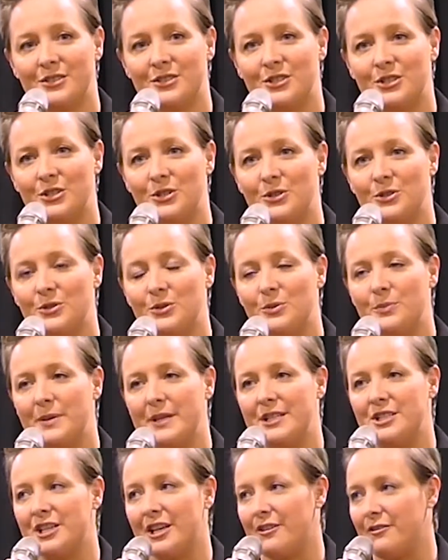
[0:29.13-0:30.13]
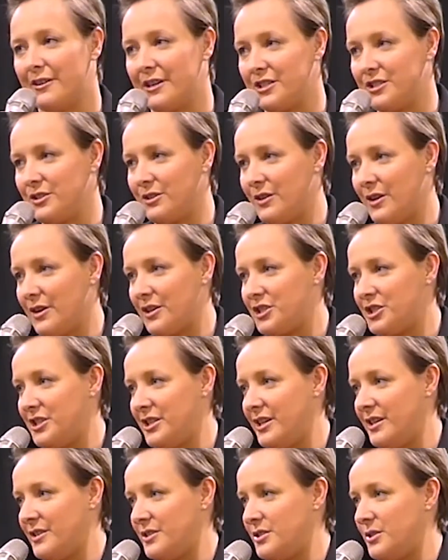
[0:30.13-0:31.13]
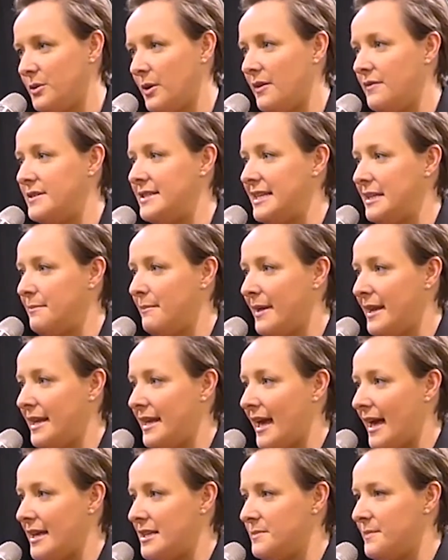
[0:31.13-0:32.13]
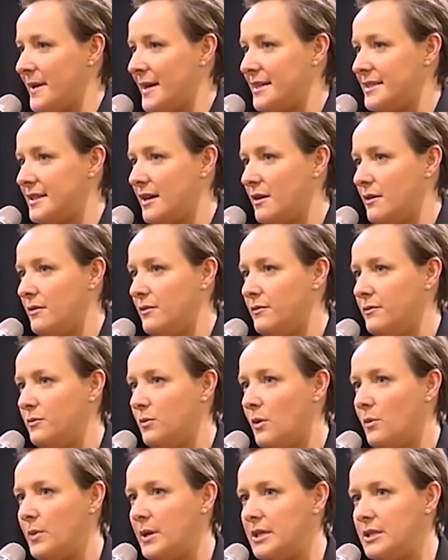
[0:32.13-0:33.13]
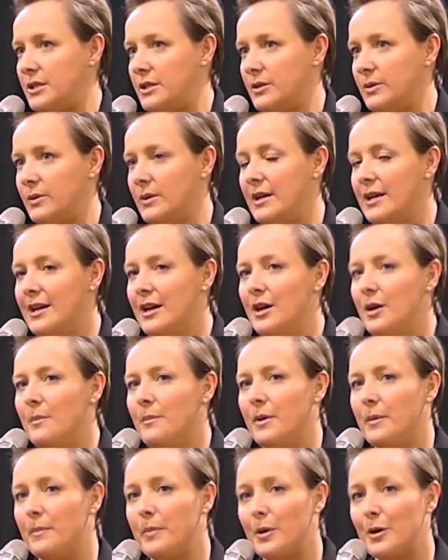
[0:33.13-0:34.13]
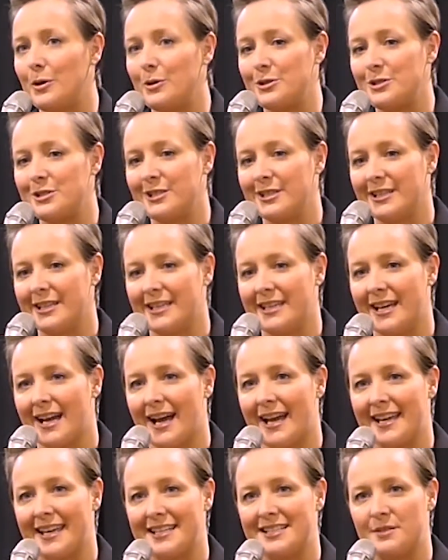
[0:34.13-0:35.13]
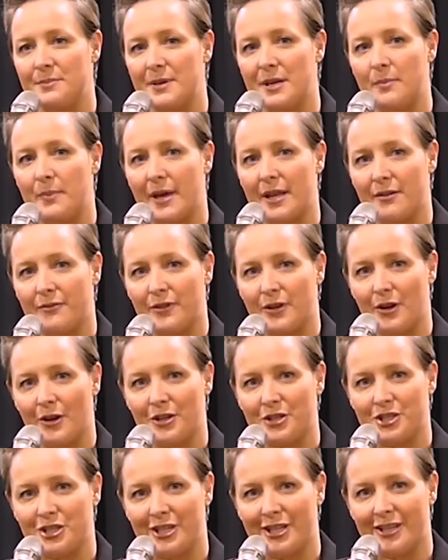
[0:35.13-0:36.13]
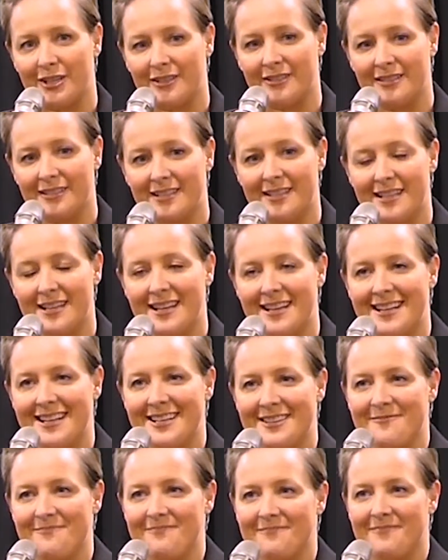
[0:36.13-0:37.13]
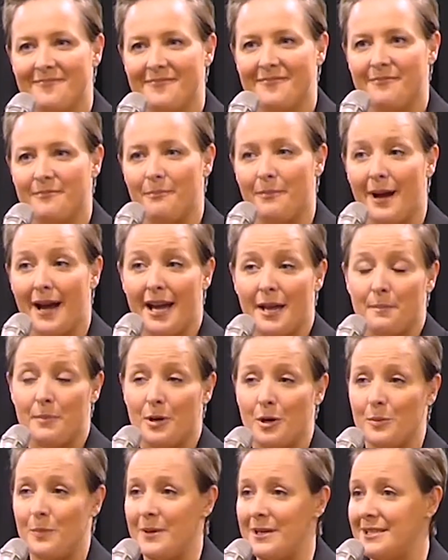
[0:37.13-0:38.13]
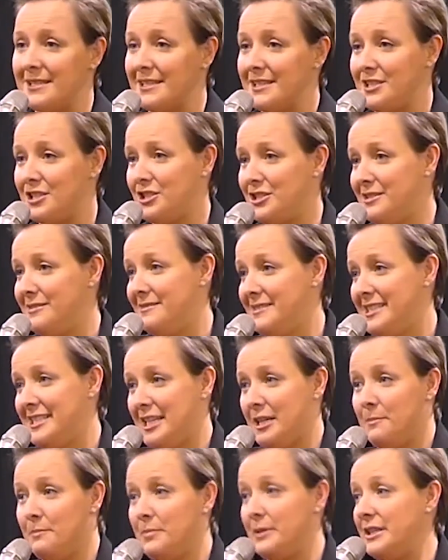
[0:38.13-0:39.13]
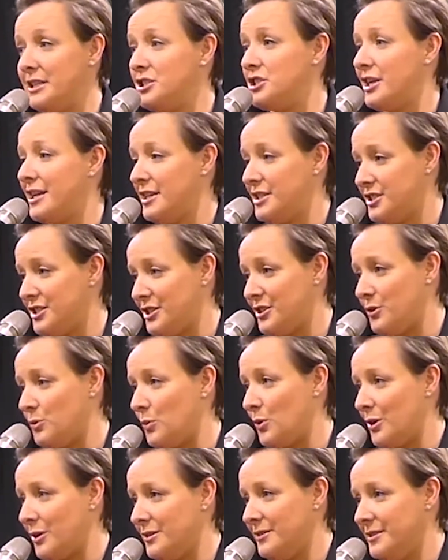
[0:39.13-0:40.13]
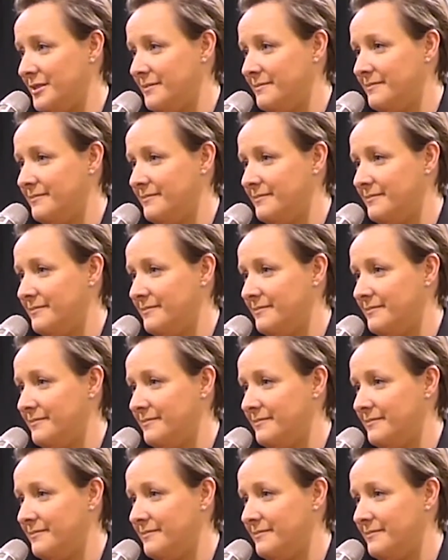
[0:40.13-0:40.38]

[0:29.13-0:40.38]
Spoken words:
to be a generational auctioneer, so I've seen many aspects of what we do, but personally, I get to be a benefit auctioneer. My purpose is simply changing the world.